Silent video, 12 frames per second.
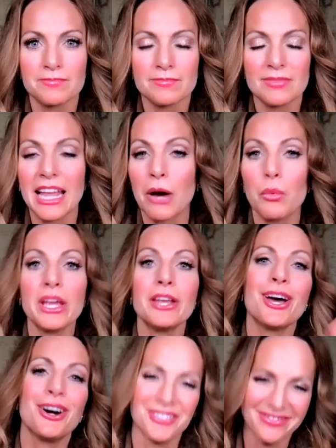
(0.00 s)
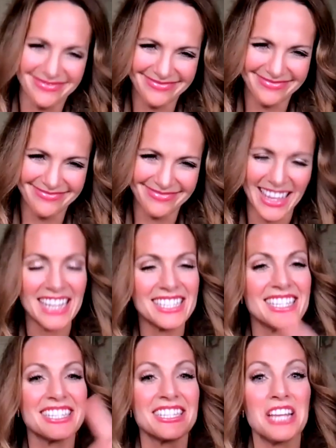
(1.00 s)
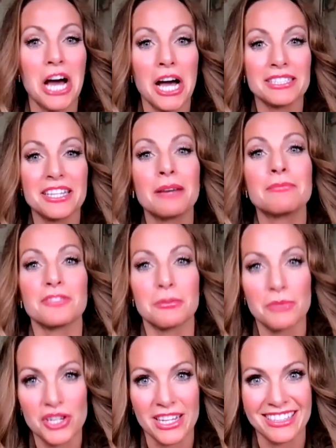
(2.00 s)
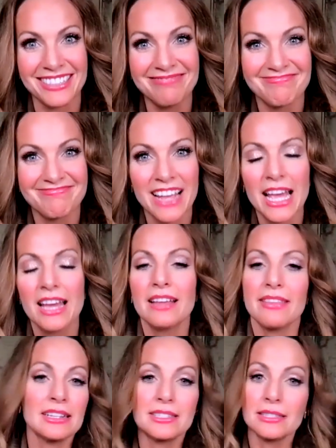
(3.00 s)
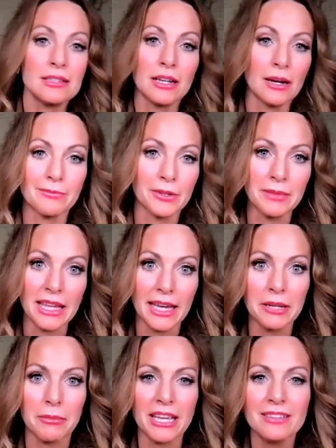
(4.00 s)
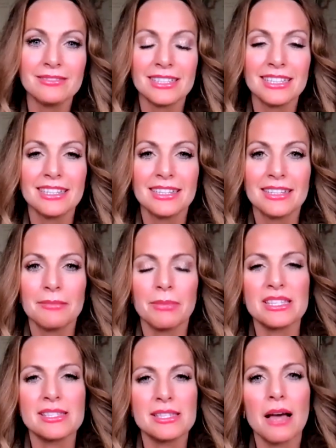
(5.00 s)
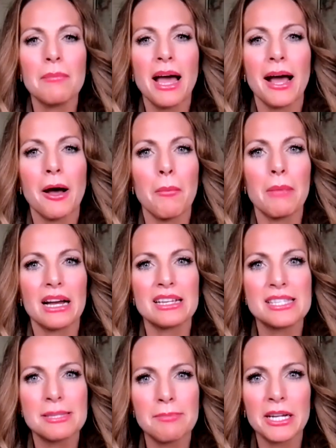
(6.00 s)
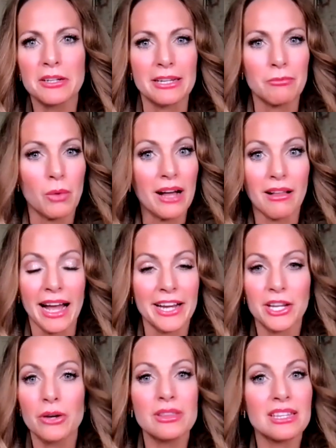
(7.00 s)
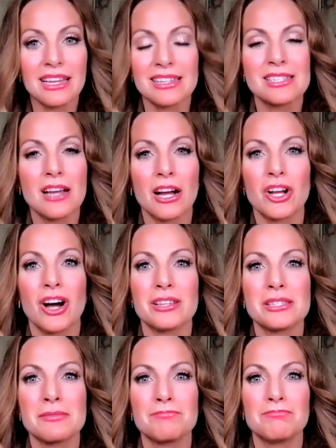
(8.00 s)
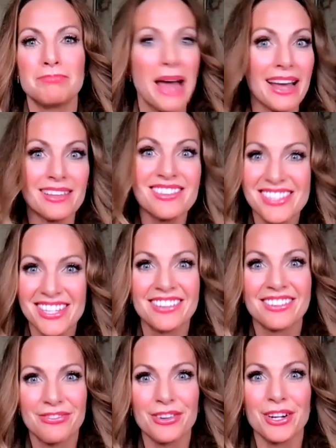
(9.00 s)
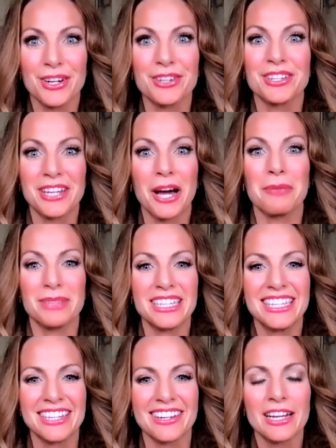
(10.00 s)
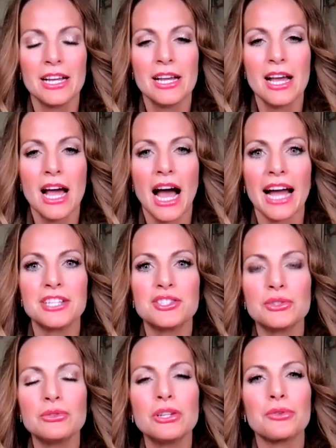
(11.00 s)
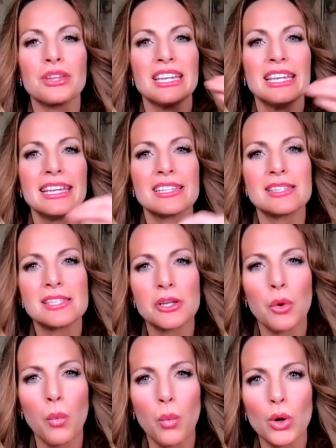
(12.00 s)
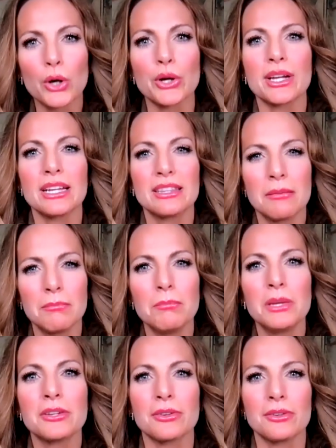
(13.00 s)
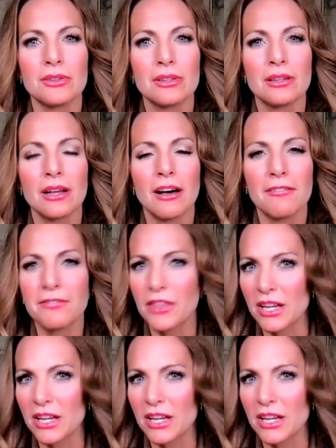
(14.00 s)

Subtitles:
Now we know that did not come from Shannon. That didn't come from the enemy. But somehow my spirit, while I know that that's not God's best for her to not be here, I do know that he can still work in the middle of the